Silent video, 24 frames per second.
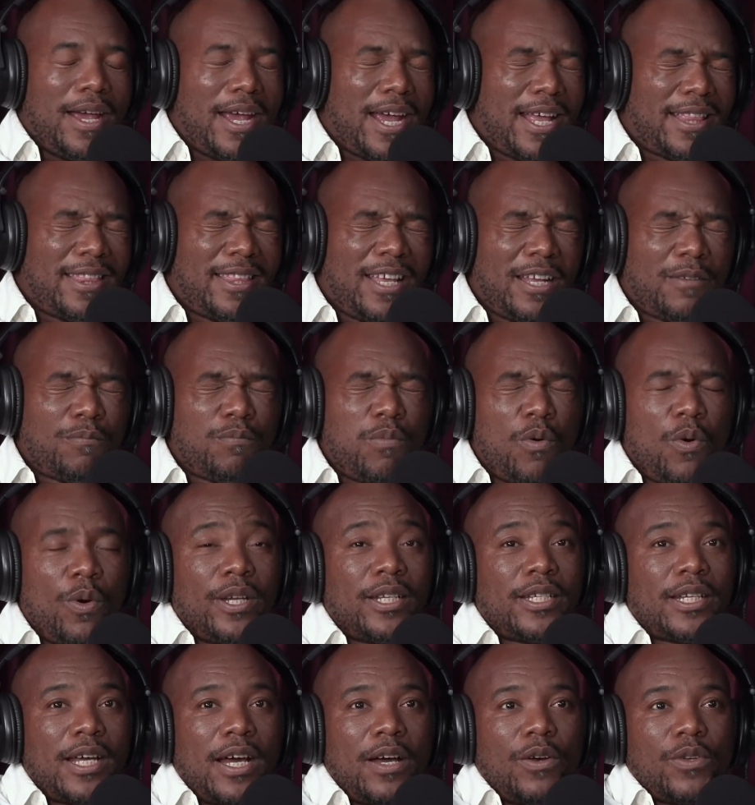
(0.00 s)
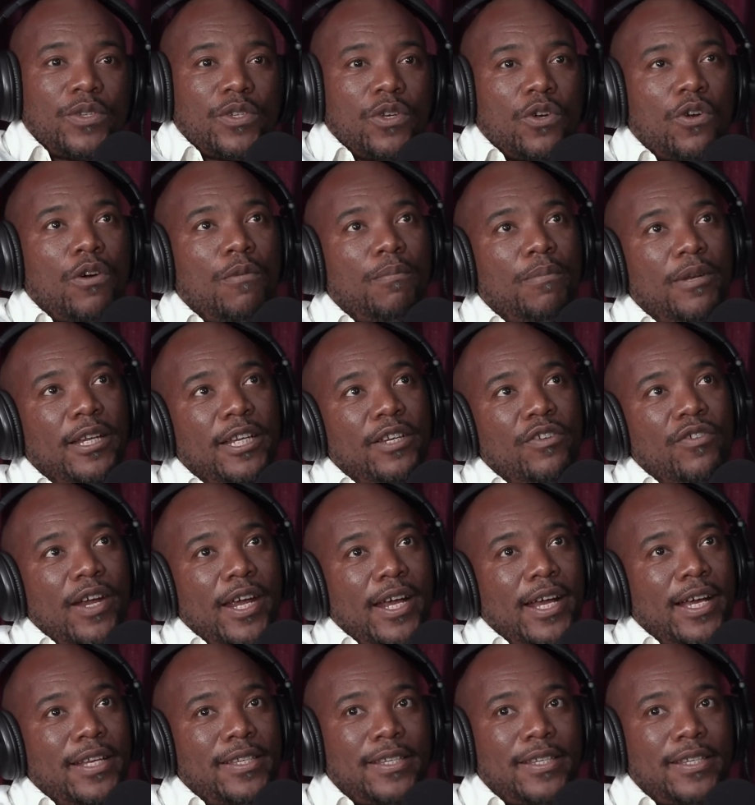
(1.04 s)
at that point, I was a complete wreck.